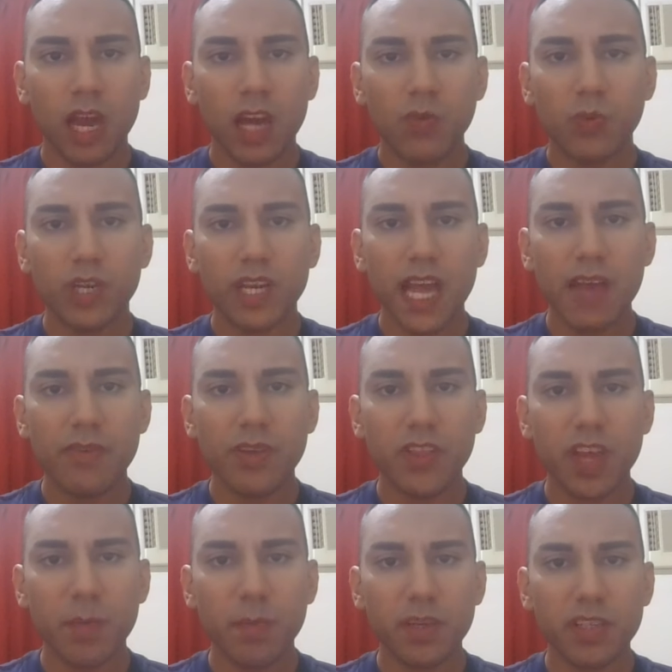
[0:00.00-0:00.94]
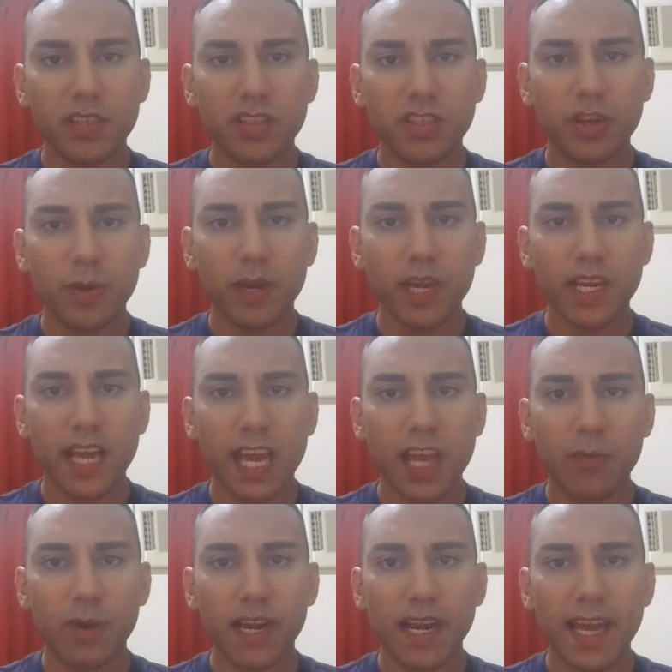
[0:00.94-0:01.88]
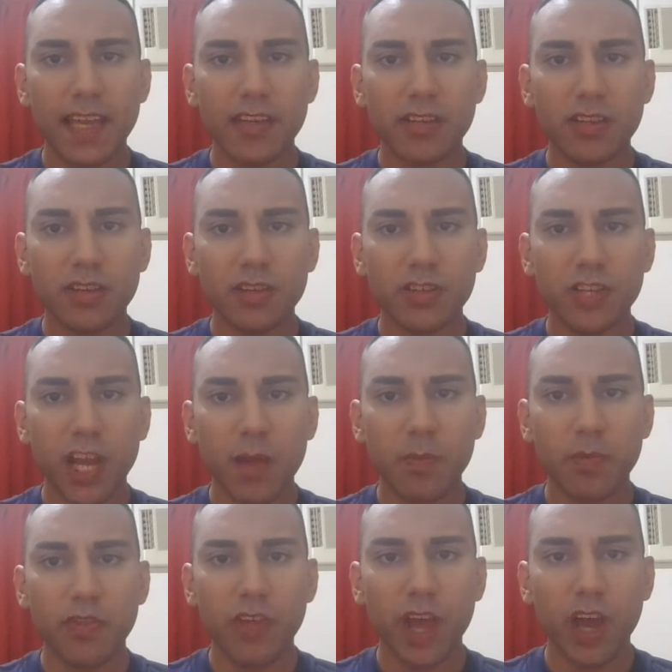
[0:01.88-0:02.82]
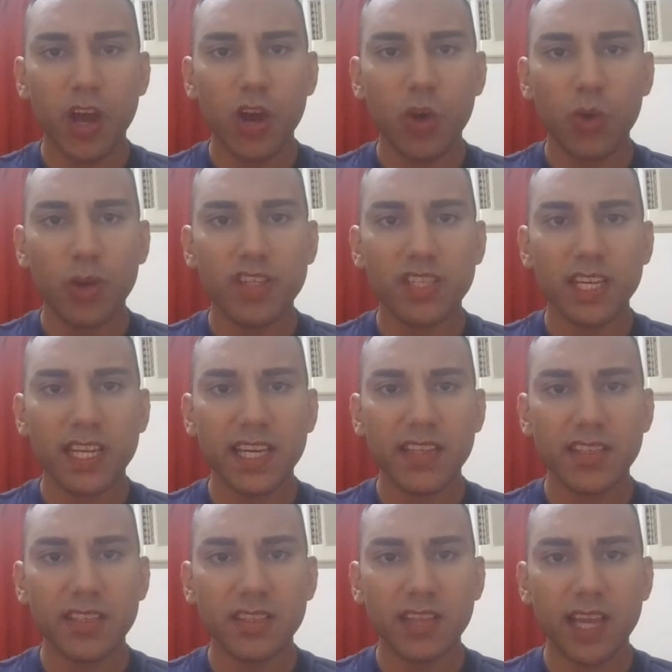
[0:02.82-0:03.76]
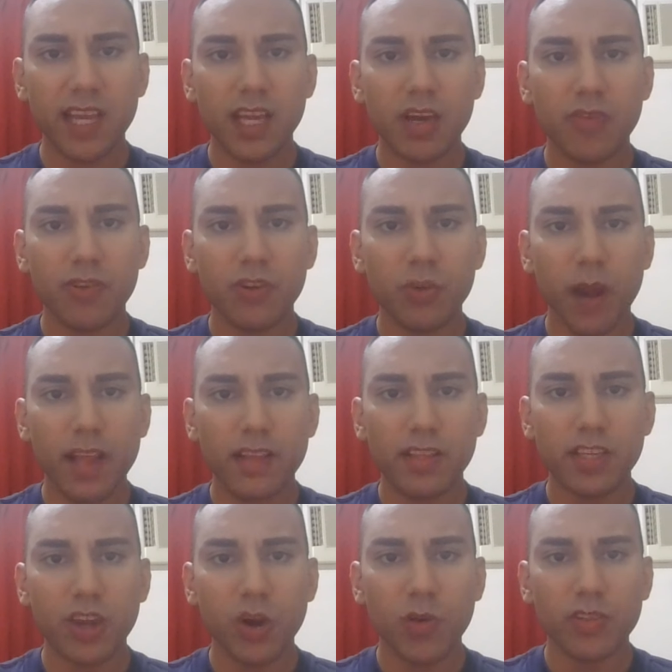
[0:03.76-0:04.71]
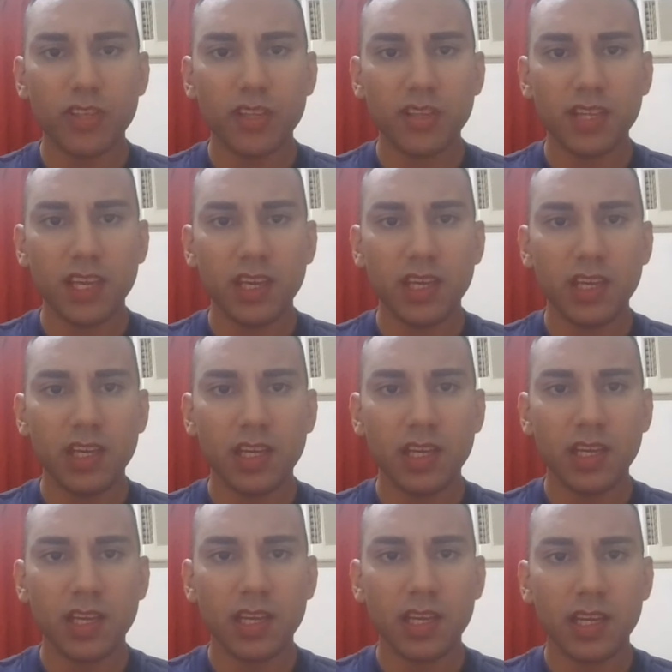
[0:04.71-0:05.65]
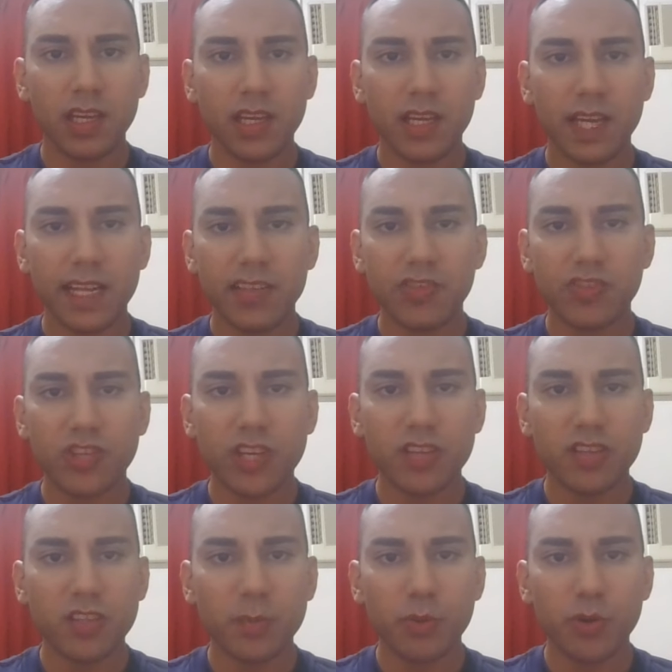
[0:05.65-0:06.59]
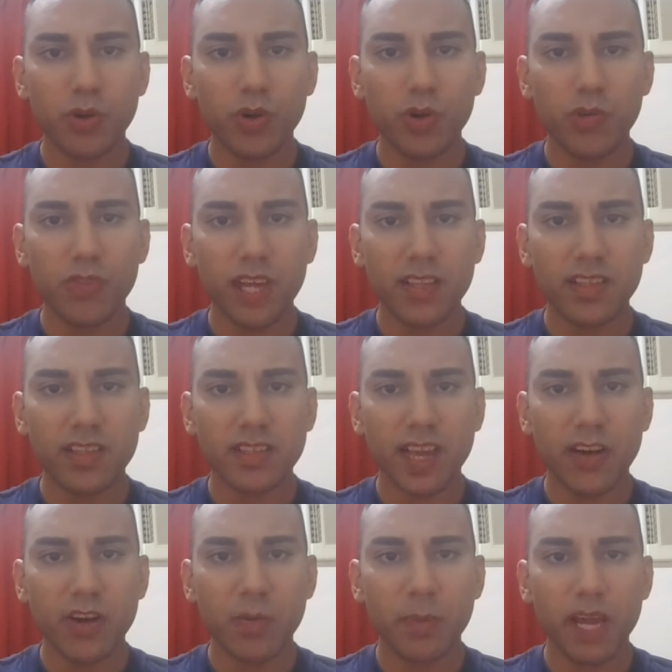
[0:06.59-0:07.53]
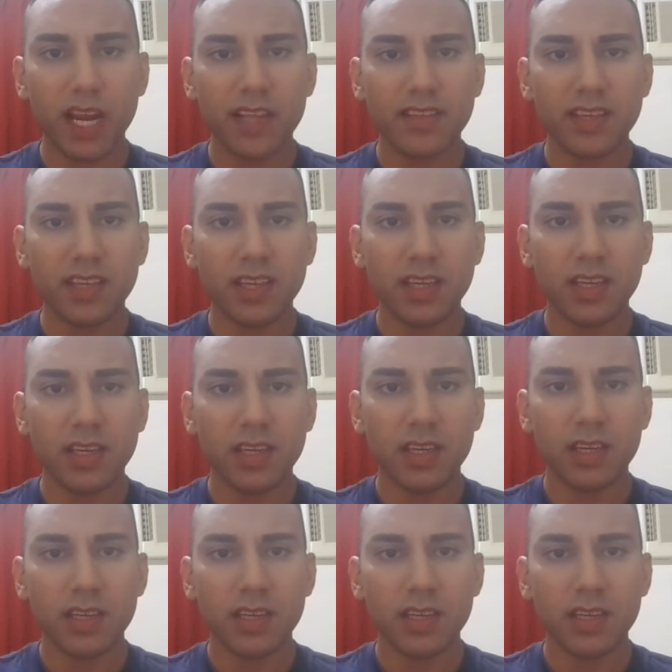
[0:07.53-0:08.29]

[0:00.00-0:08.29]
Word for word: And whenever they're pursuing a relationship, they're always in a state of grandiosity. It's just to prove their desirability.